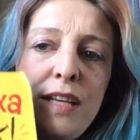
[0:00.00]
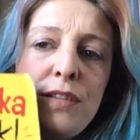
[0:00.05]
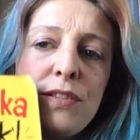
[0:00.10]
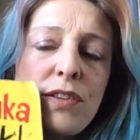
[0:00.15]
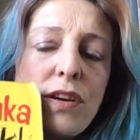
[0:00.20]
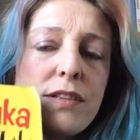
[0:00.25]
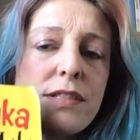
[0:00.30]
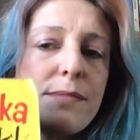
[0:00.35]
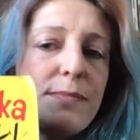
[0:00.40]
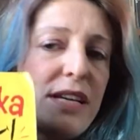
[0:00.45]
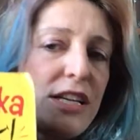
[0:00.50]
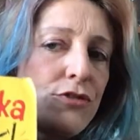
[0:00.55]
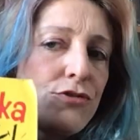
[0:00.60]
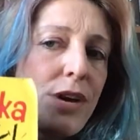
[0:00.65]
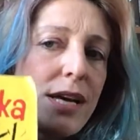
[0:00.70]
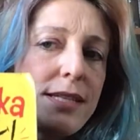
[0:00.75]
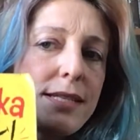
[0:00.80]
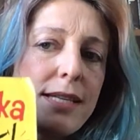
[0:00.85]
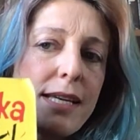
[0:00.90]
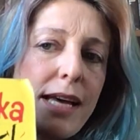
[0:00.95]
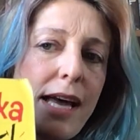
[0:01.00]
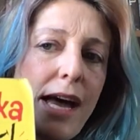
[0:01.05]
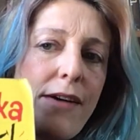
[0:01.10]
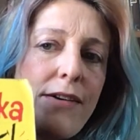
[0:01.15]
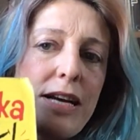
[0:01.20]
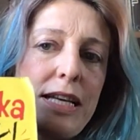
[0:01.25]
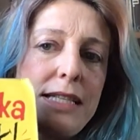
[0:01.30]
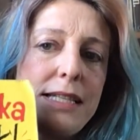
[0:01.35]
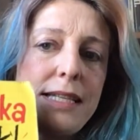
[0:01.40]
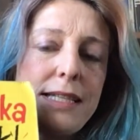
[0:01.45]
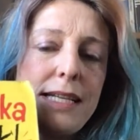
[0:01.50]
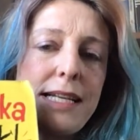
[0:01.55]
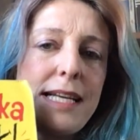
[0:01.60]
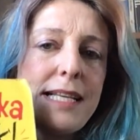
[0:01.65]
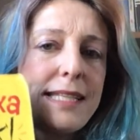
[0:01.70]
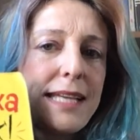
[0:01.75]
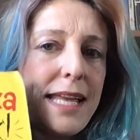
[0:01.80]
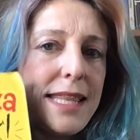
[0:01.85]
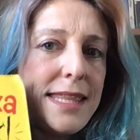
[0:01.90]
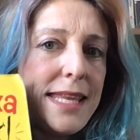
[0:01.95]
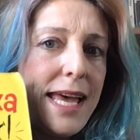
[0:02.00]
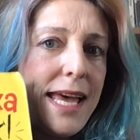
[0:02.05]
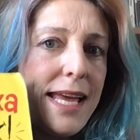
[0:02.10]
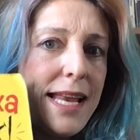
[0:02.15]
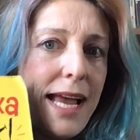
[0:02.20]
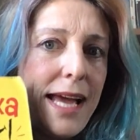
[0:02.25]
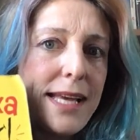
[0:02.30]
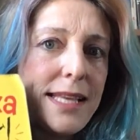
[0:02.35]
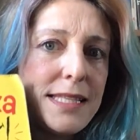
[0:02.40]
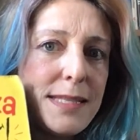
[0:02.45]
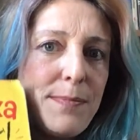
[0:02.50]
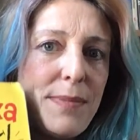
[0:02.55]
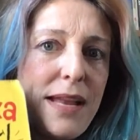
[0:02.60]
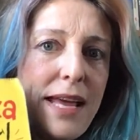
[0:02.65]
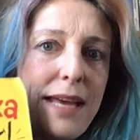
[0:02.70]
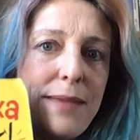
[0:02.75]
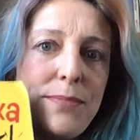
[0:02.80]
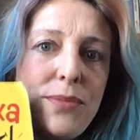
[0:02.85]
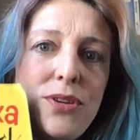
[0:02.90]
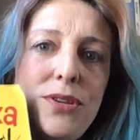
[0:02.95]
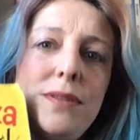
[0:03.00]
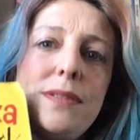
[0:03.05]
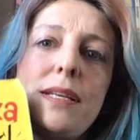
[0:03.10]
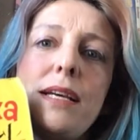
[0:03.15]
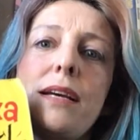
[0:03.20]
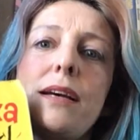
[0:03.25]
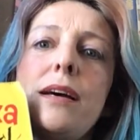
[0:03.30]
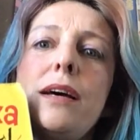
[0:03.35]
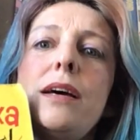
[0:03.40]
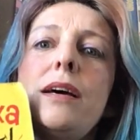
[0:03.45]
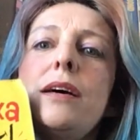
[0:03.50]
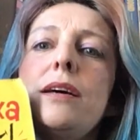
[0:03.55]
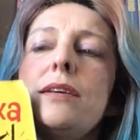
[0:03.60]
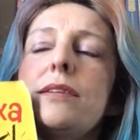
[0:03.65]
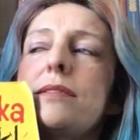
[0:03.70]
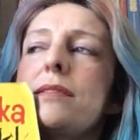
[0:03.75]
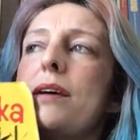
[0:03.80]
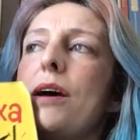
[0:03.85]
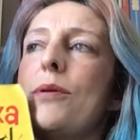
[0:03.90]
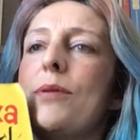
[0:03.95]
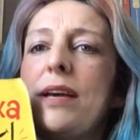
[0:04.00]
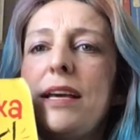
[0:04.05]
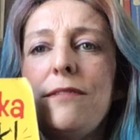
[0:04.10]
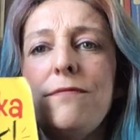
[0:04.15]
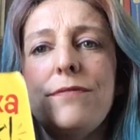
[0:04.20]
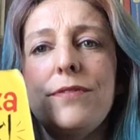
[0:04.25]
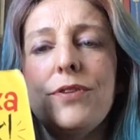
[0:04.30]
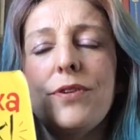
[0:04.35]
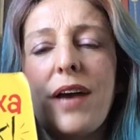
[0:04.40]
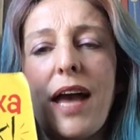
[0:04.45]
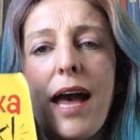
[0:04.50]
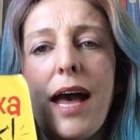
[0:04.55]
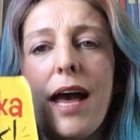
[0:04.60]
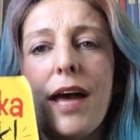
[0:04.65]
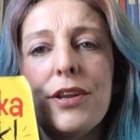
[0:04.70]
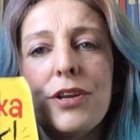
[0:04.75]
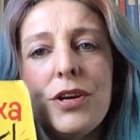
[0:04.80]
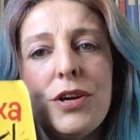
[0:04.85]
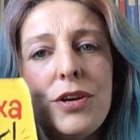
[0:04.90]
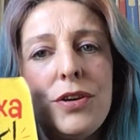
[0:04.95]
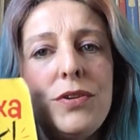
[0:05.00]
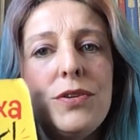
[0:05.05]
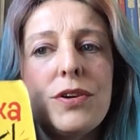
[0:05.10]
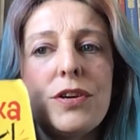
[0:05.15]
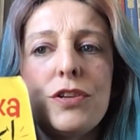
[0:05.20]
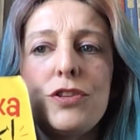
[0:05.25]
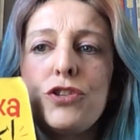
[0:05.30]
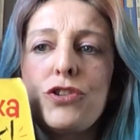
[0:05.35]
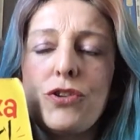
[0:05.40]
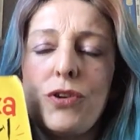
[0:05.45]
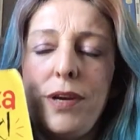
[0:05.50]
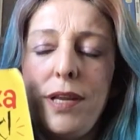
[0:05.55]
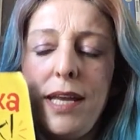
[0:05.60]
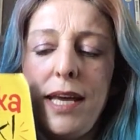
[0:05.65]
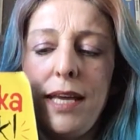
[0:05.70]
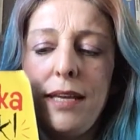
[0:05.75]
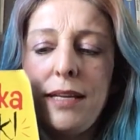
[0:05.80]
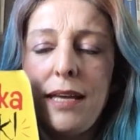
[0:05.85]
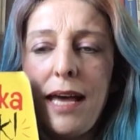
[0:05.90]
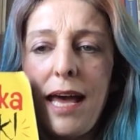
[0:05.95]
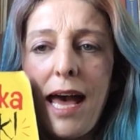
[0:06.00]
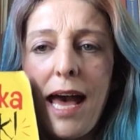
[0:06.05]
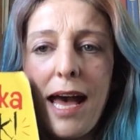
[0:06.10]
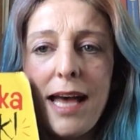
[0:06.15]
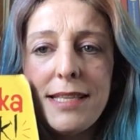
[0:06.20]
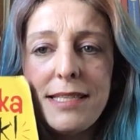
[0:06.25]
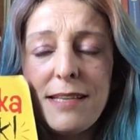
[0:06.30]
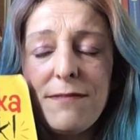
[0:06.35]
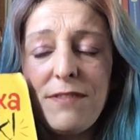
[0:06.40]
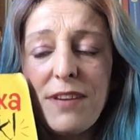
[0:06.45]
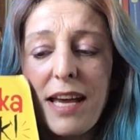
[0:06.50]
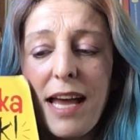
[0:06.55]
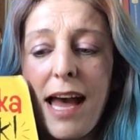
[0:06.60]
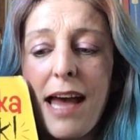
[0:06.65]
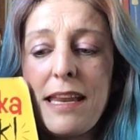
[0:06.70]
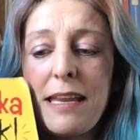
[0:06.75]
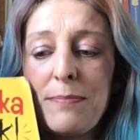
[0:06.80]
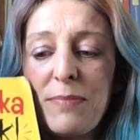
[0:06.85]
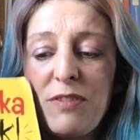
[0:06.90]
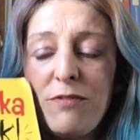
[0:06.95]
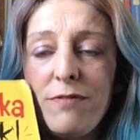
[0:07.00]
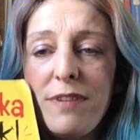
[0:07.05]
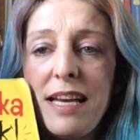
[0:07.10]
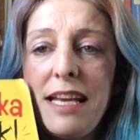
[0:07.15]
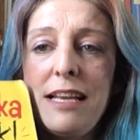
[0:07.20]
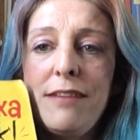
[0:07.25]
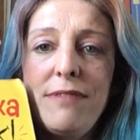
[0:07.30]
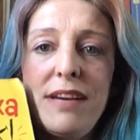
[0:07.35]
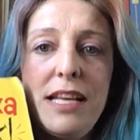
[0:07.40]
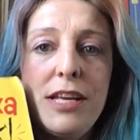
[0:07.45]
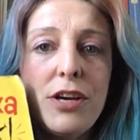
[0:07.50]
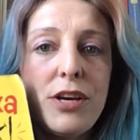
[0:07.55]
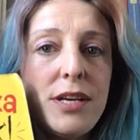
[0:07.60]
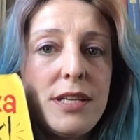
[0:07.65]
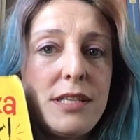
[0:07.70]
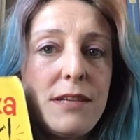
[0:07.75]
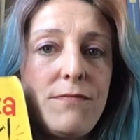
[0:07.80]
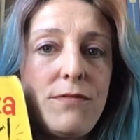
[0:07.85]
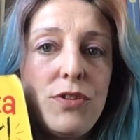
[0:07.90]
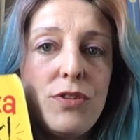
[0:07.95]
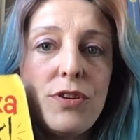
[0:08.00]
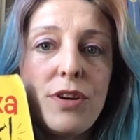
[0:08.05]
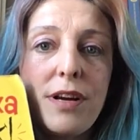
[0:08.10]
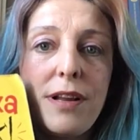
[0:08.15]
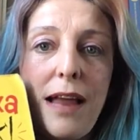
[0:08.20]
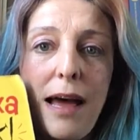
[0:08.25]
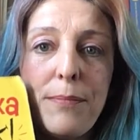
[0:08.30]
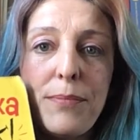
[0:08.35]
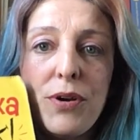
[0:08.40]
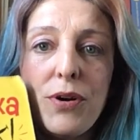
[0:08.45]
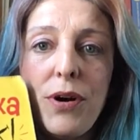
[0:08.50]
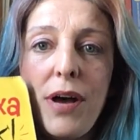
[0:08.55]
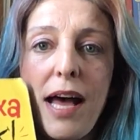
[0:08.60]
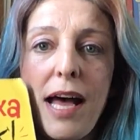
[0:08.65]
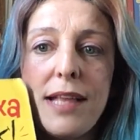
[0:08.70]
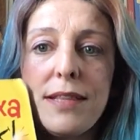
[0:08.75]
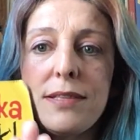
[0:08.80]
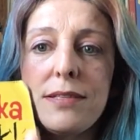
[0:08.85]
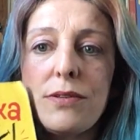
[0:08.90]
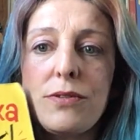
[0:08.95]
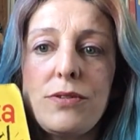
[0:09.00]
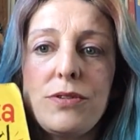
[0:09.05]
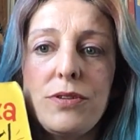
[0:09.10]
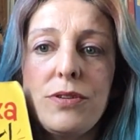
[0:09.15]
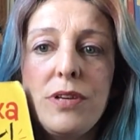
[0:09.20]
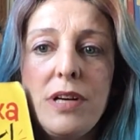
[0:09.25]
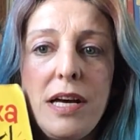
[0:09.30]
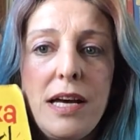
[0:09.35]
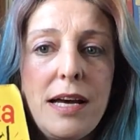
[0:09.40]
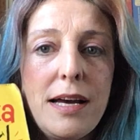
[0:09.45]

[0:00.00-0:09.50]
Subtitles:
it's got some interesting characters in it, and they like to play music. So if you can, you can join in, and if you can, it'd be really, really good if you could clap your hands or